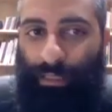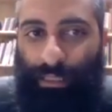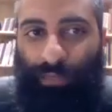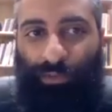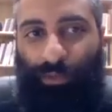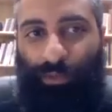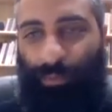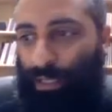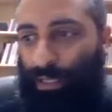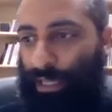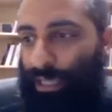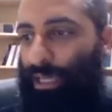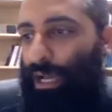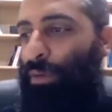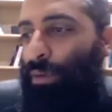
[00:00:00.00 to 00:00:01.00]
leave you, but
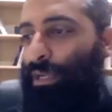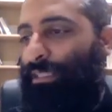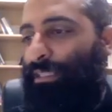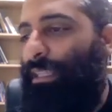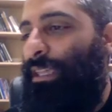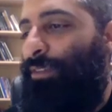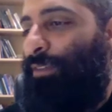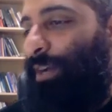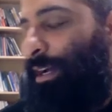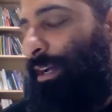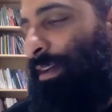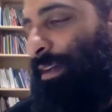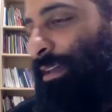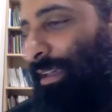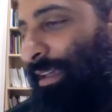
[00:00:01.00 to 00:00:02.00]
like I wanted to leave a,